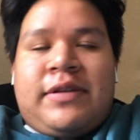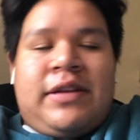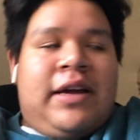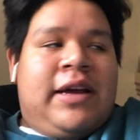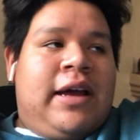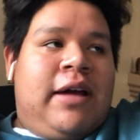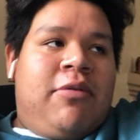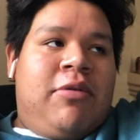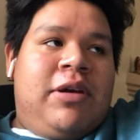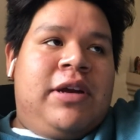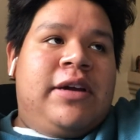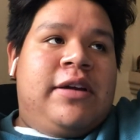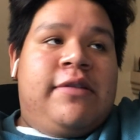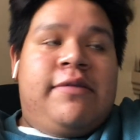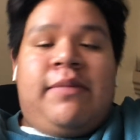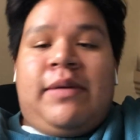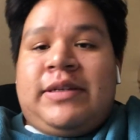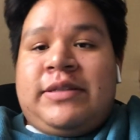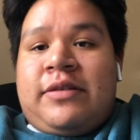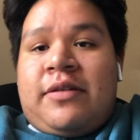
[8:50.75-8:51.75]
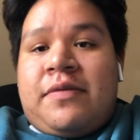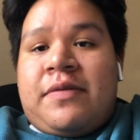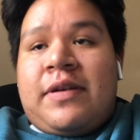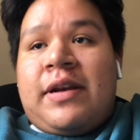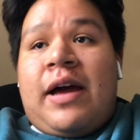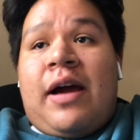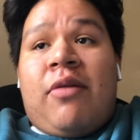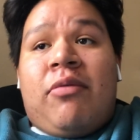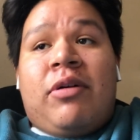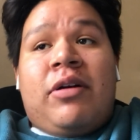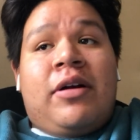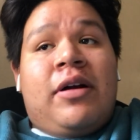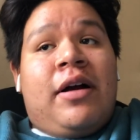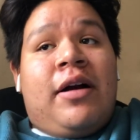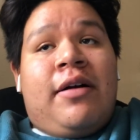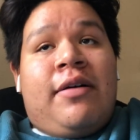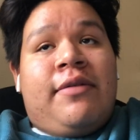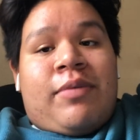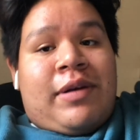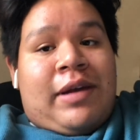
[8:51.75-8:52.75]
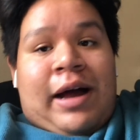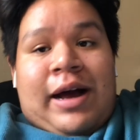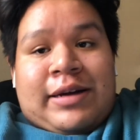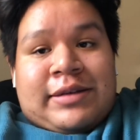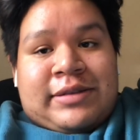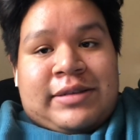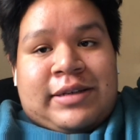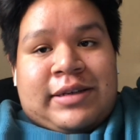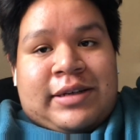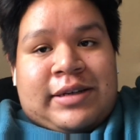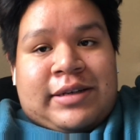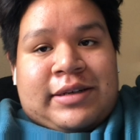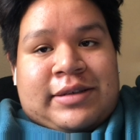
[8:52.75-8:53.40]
Like I wanna give myself an hour of relaxing